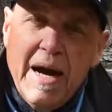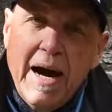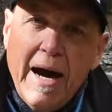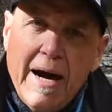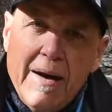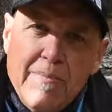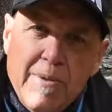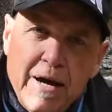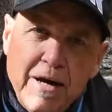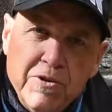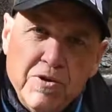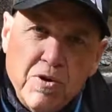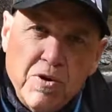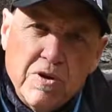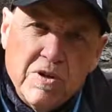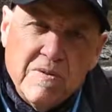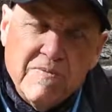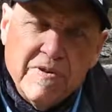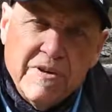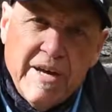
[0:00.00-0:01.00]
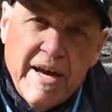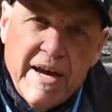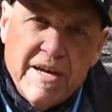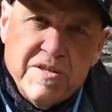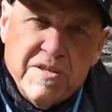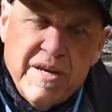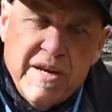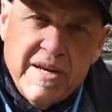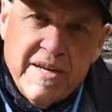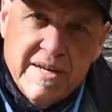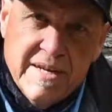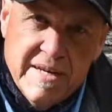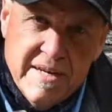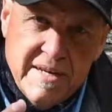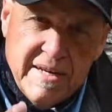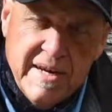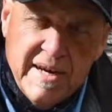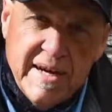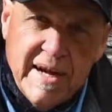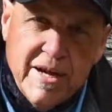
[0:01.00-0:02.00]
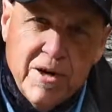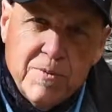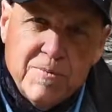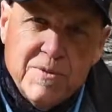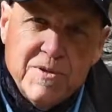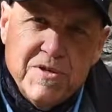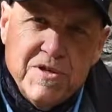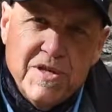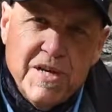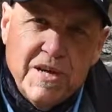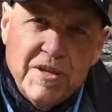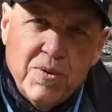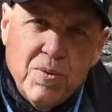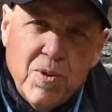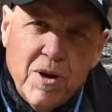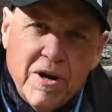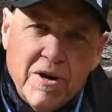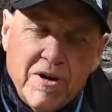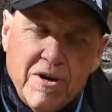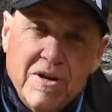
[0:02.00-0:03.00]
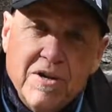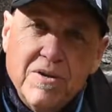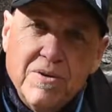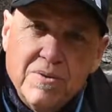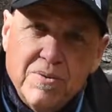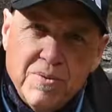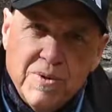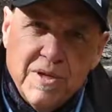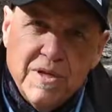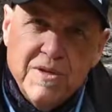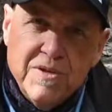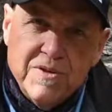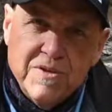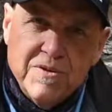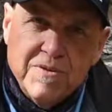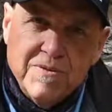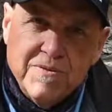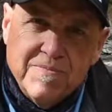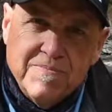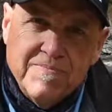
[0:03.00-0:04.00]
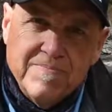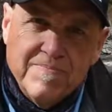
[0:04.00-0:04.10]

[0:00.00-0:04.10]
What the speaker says: I'm Al Norker for KastKing, and I hope to see you on the water really soon.